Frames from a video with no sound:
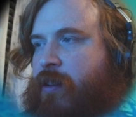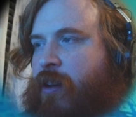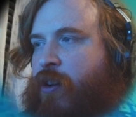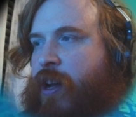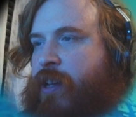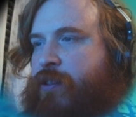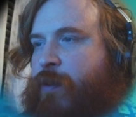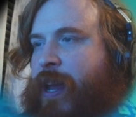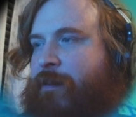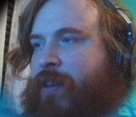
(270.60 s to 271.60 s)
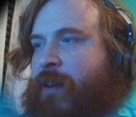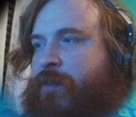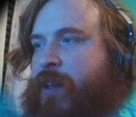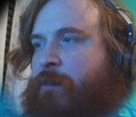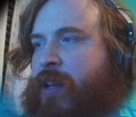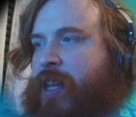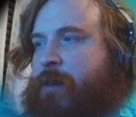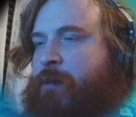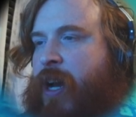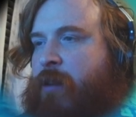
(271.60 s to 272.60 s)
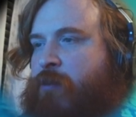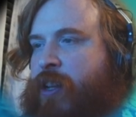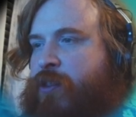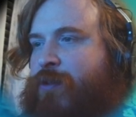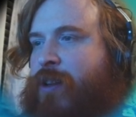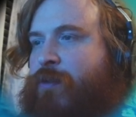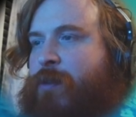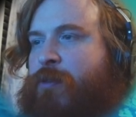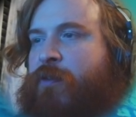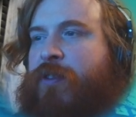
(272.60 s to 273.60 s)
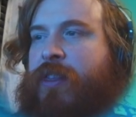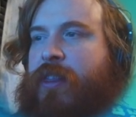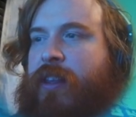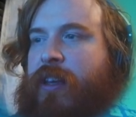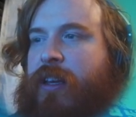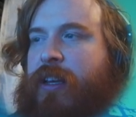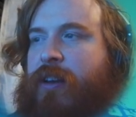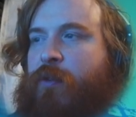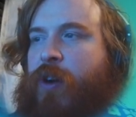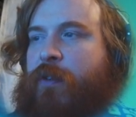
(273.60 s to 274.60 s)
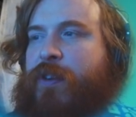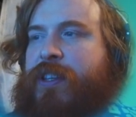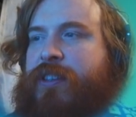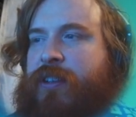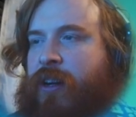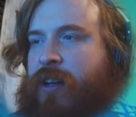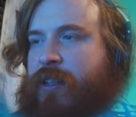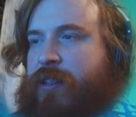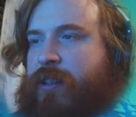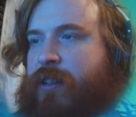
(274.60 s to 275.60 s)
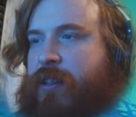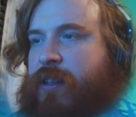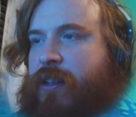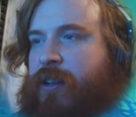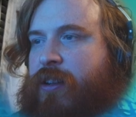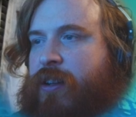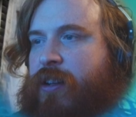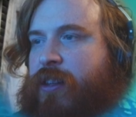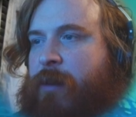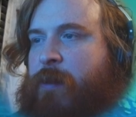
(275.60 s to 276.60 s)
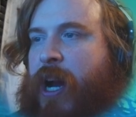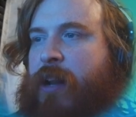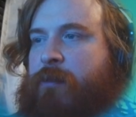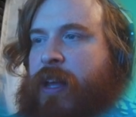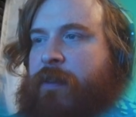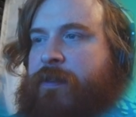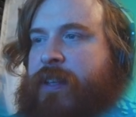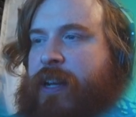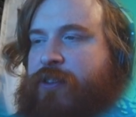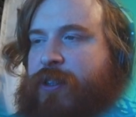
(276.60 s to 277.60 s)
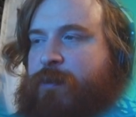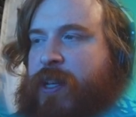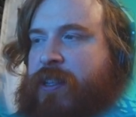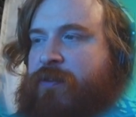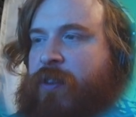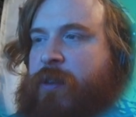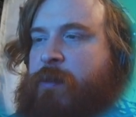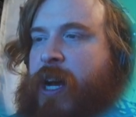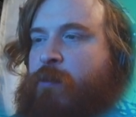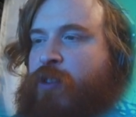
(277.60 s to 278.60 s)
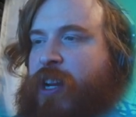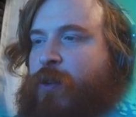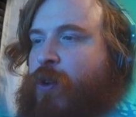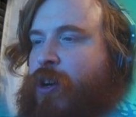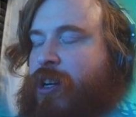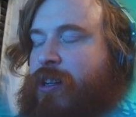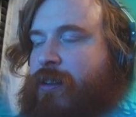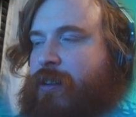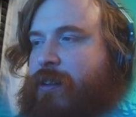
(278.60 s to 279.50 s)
Okay, so we have to have something in the bottom right. So what if we start the bottom left Tetris piece from the bottom right corner?